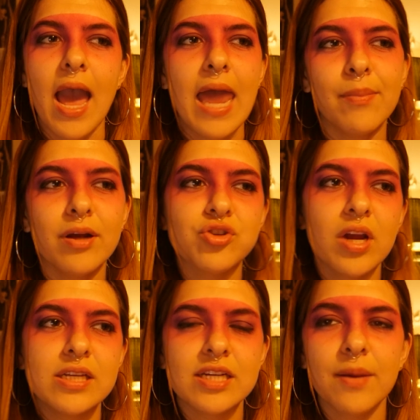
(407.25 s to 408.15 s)
And I'm not
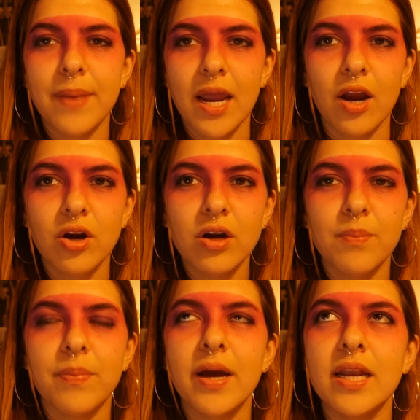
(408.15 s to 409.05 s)
trying to
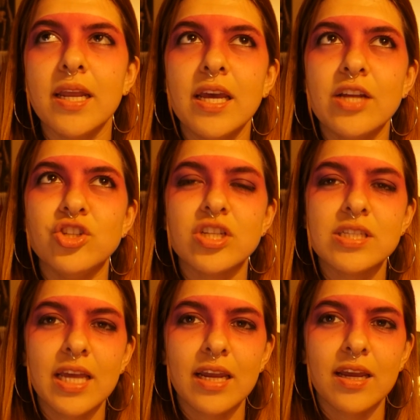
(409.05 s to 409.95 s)
compare, but
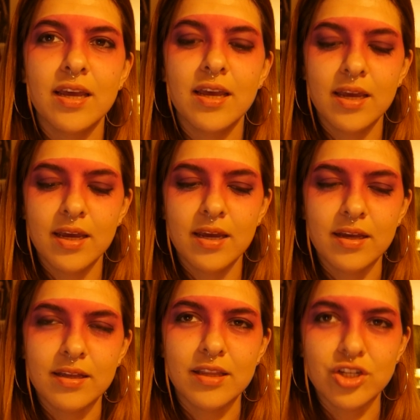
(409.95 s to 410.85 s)
just like
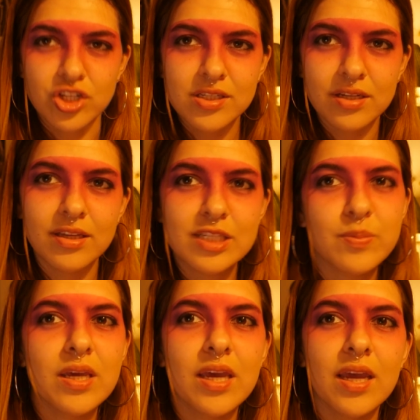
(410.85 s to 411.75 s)
logistically
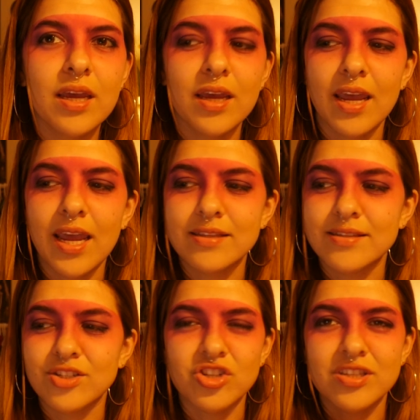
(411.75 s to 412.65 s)
speaking,
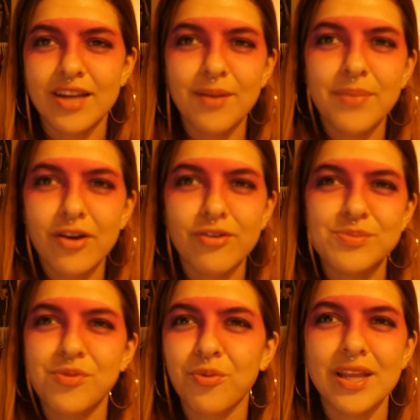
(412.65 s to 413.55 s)
it's just done better.
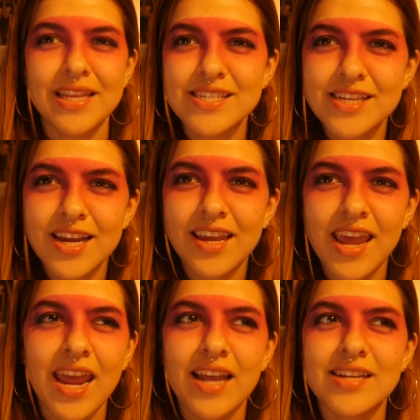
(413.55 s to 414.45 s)
It's more realistic
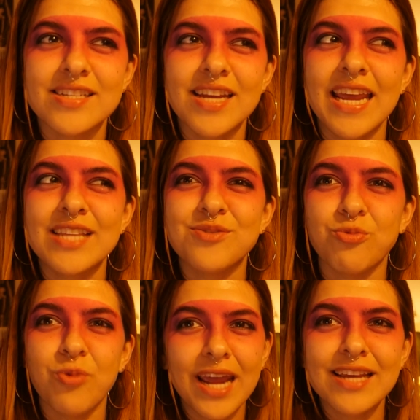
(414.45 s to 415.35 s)
and it's
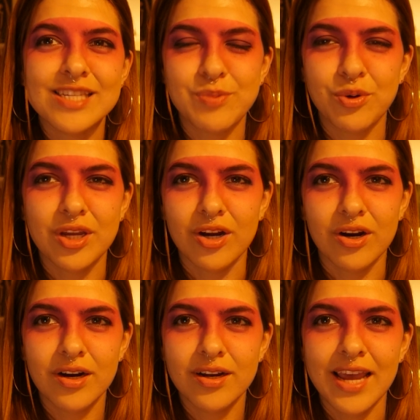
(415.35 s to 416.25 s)
way
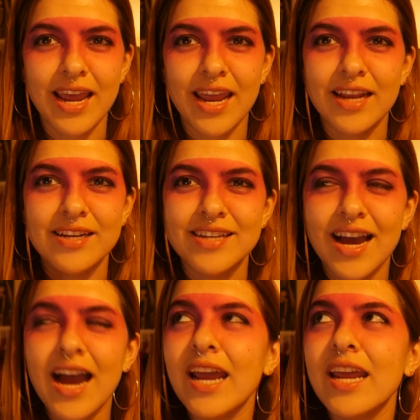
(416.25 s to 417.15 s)
spookier. And
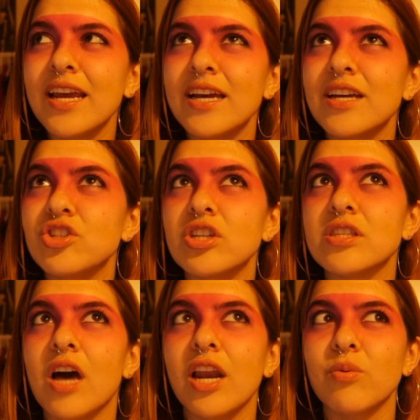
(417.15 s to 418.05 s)
I just
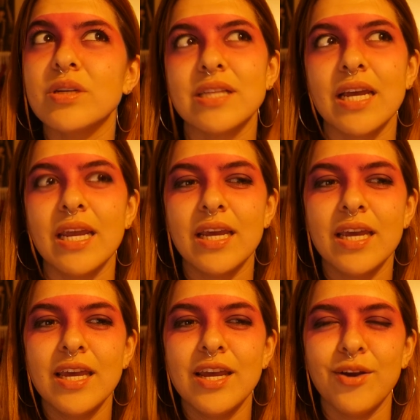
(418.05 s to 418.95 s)
thought it was like
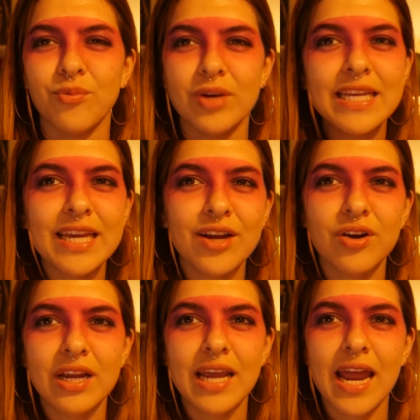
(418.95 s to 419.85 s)
really
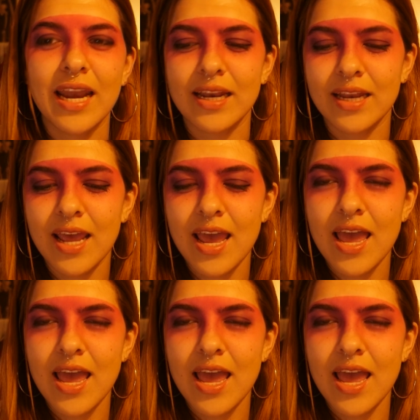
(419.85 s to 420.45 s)
eerie, and